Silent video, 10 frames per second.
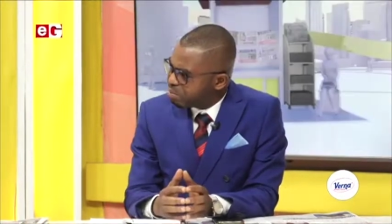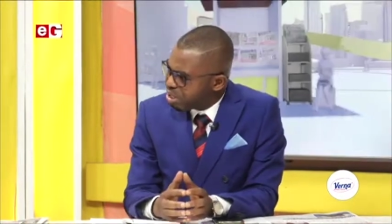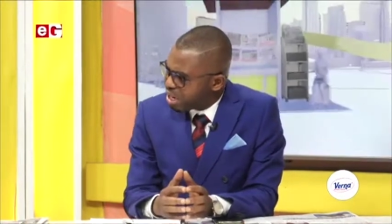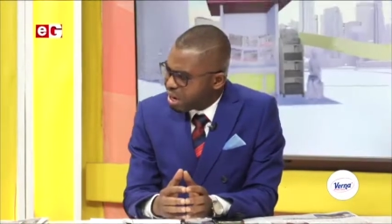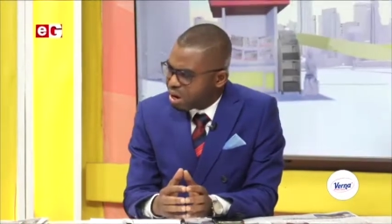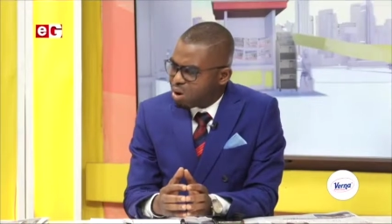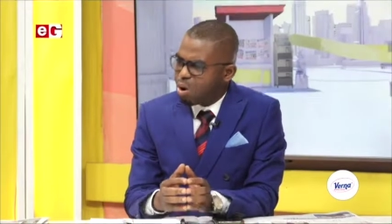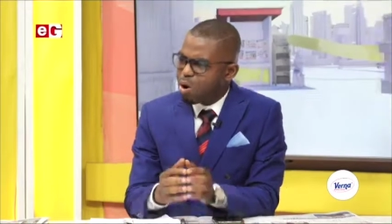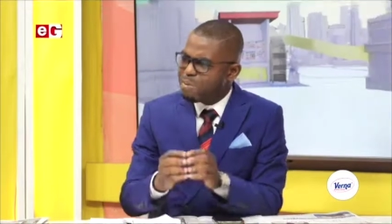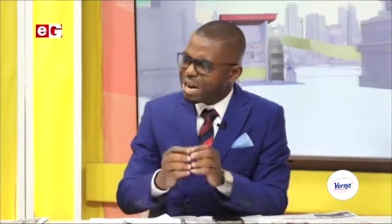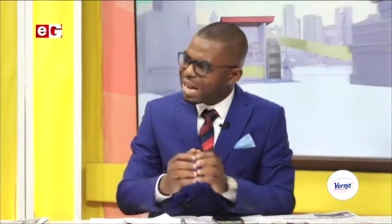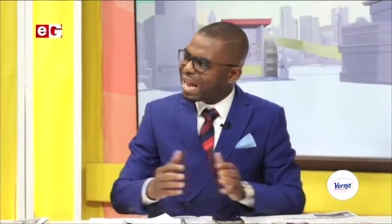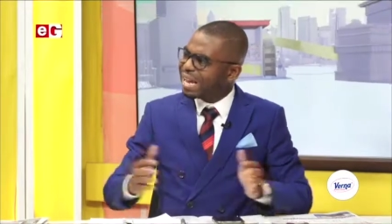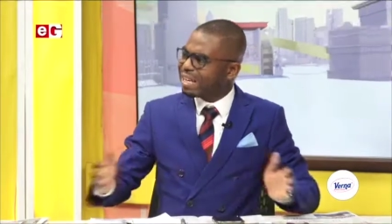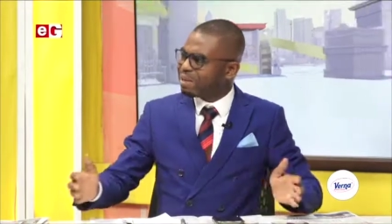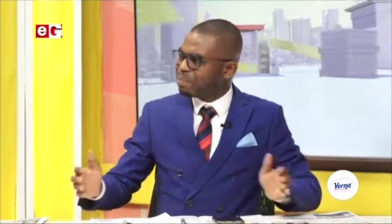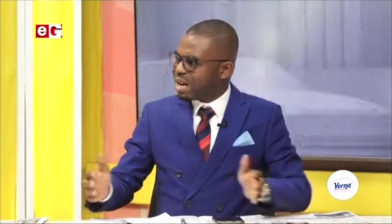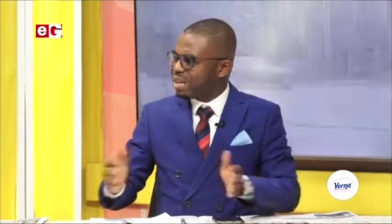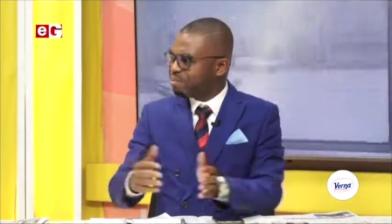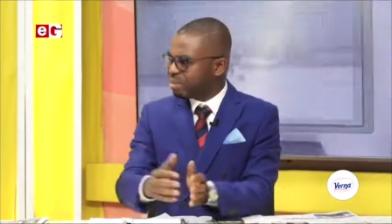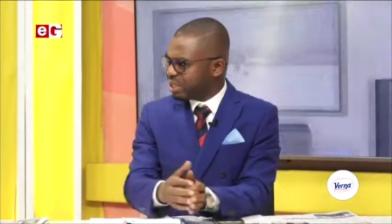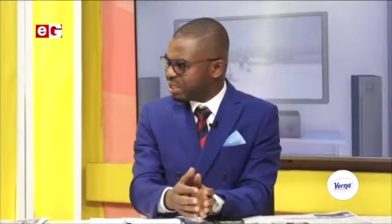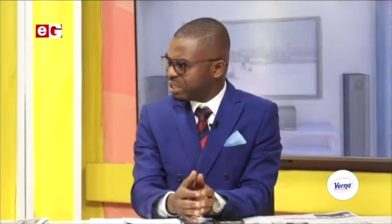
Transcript: be a guide the parliament